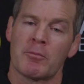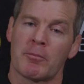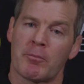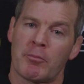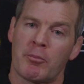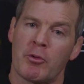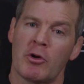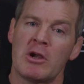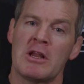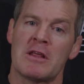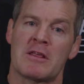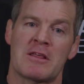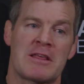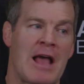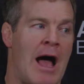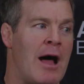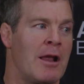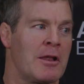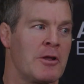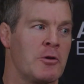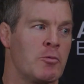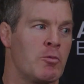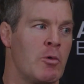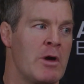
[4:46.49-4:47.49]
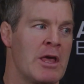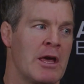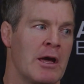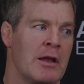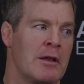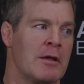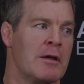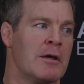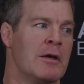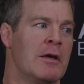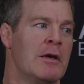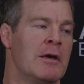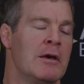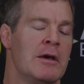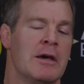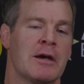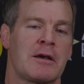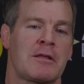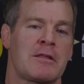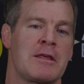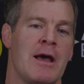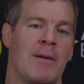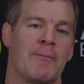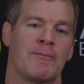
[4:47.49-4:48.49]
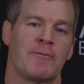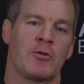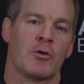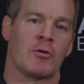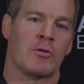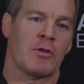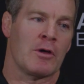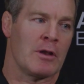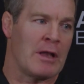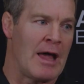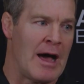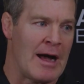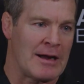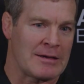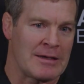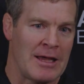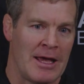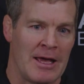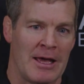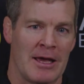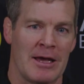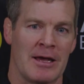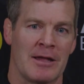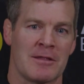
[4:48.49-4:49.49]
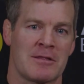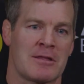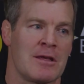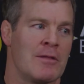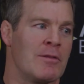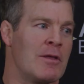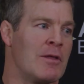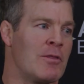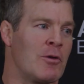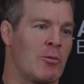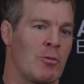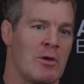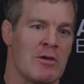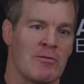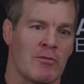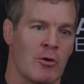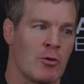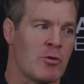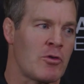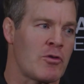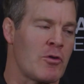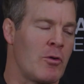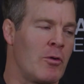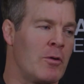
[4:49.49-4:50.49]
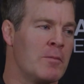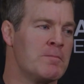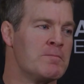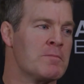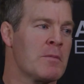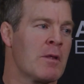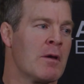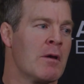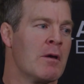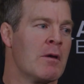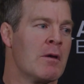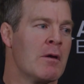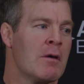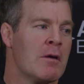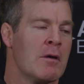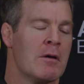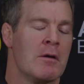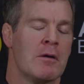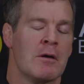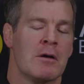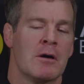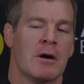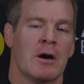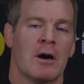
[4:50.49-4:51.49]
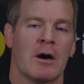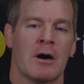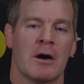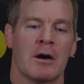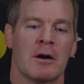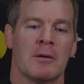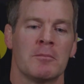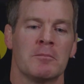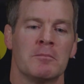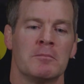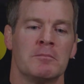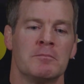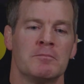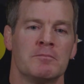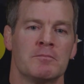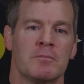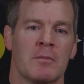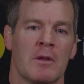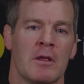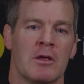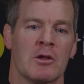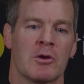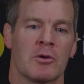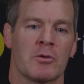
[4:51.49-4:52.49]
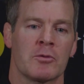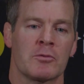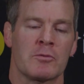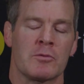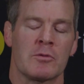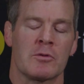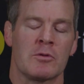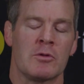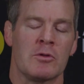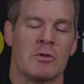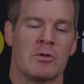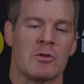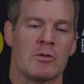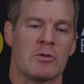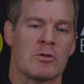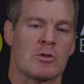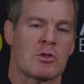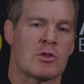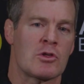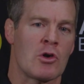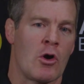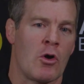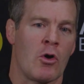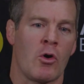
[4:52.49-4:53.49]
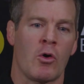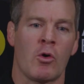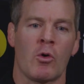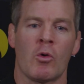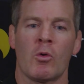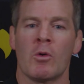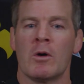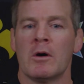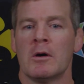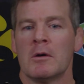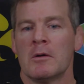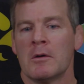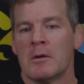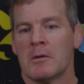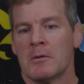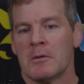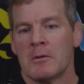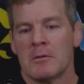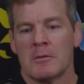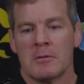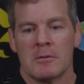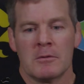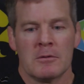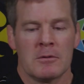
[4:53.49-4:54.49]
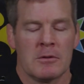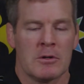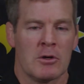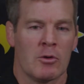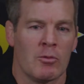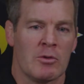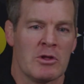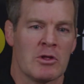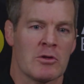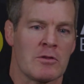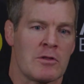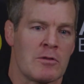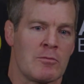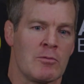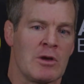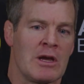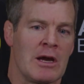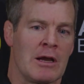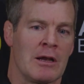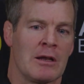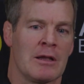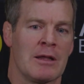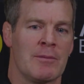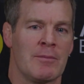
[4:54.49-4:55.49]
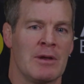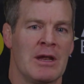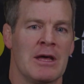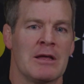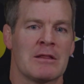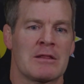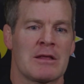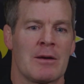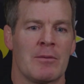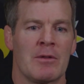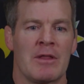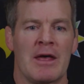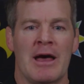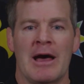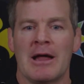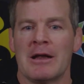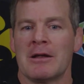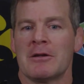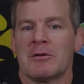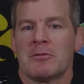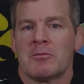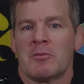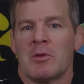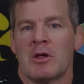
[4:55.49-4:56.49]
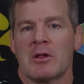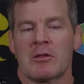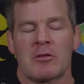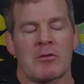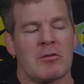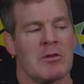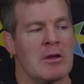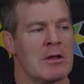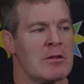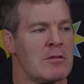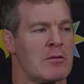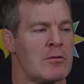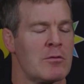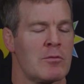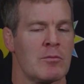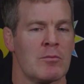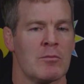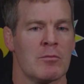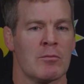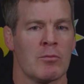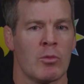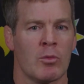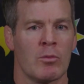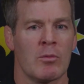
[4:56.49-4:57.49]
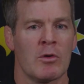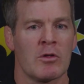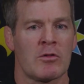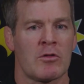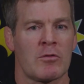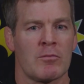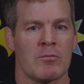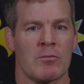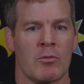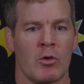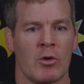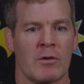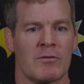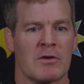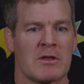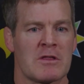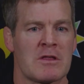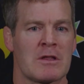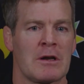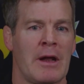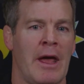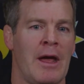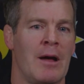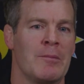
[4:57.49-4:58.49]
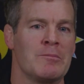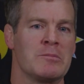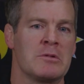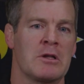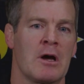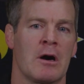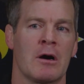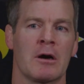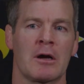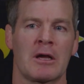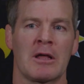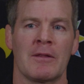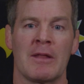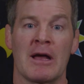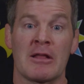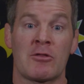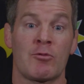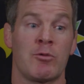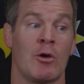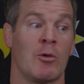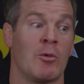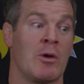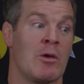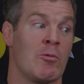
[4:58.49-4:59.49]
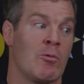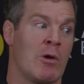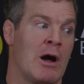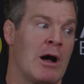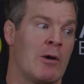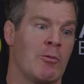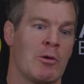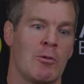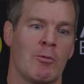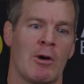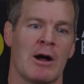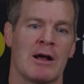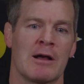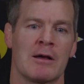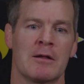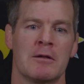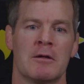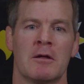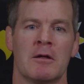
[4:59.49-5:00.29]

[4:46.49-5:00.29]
pretty solid win except for the locked hands and then the reversal um, you know, so you know, we just we got to eliminate some of that, and it, it's it's it's more of a slam dunk, and that's what we want. We want